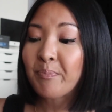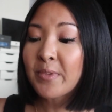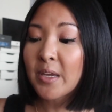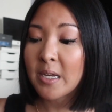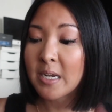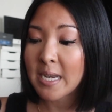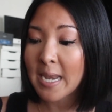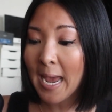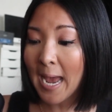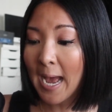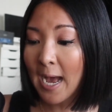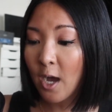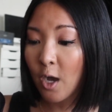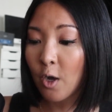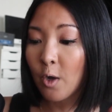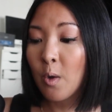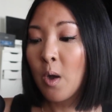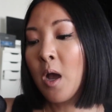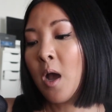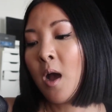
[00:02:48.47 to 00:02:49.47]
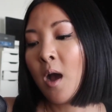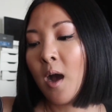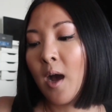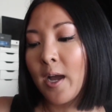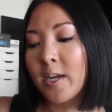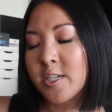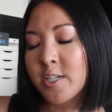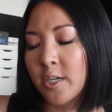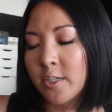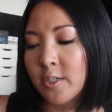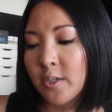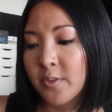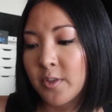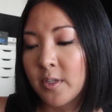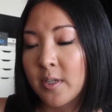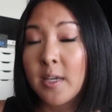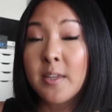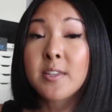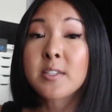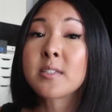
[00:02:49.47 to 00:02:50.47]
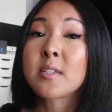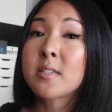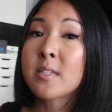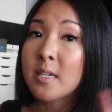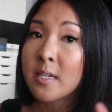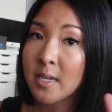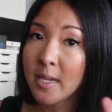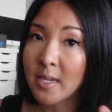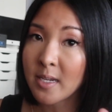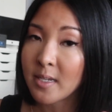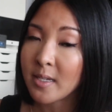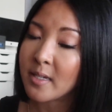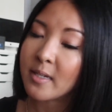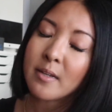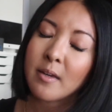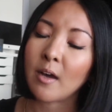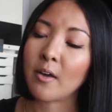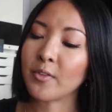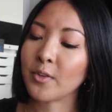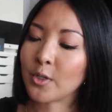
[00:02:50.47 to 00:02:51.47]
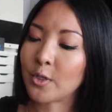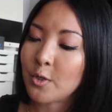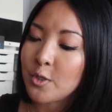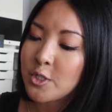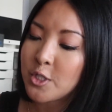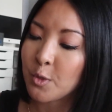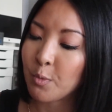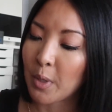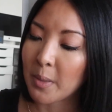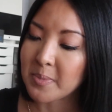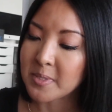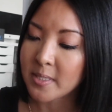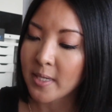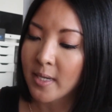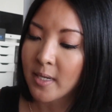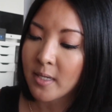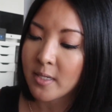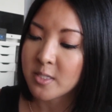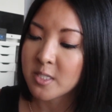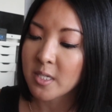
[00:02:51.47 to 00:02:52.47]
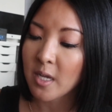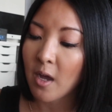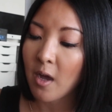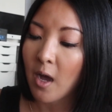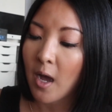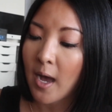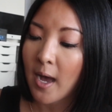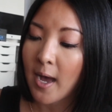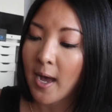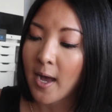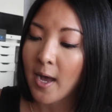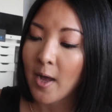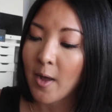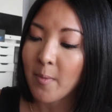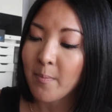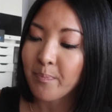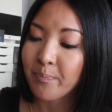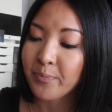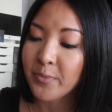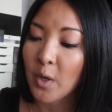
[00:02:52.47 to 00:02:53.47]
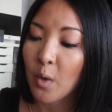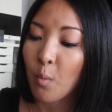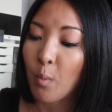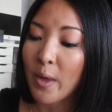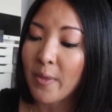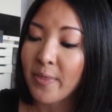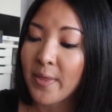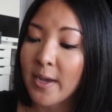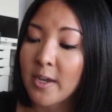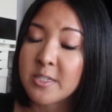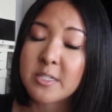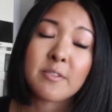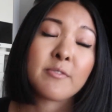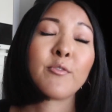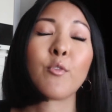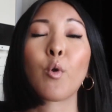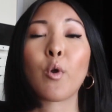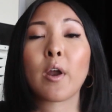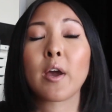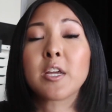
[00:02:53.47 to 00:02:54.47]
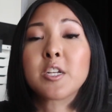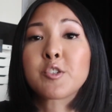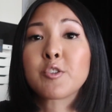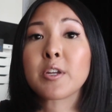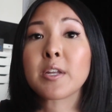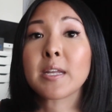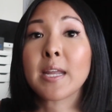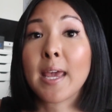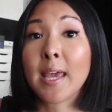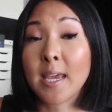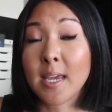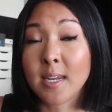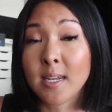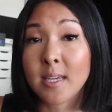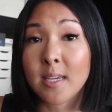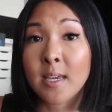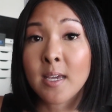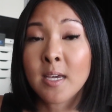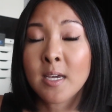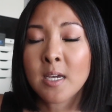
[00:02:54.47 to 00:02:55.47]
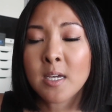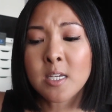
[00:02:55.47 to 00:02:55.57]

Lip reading: And now I checked on the, and this is Canadian, on the Gucci website, it's $1,480.